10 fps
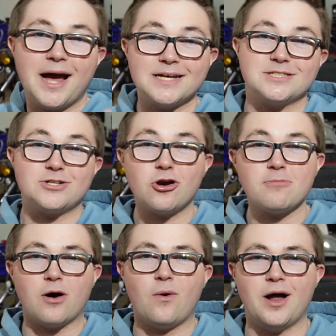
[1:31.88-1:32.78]
it has a
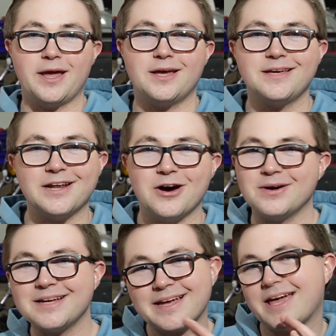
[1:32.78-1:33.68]
turbo on it. You know,
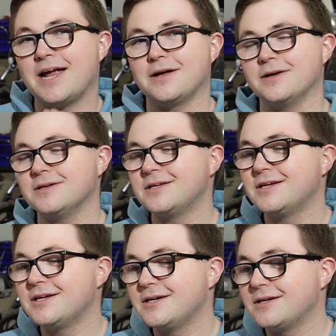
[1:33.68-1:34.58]
it kind of
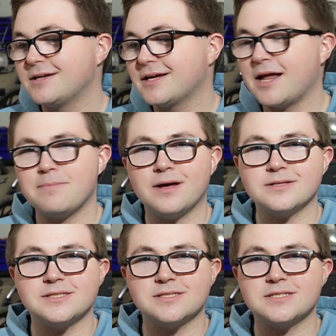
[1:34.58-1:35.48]

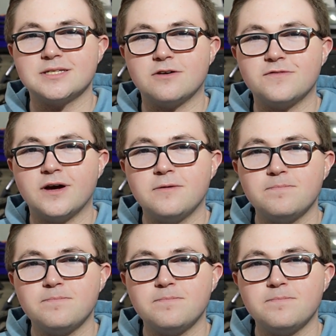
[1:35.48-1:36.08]
balances itself out.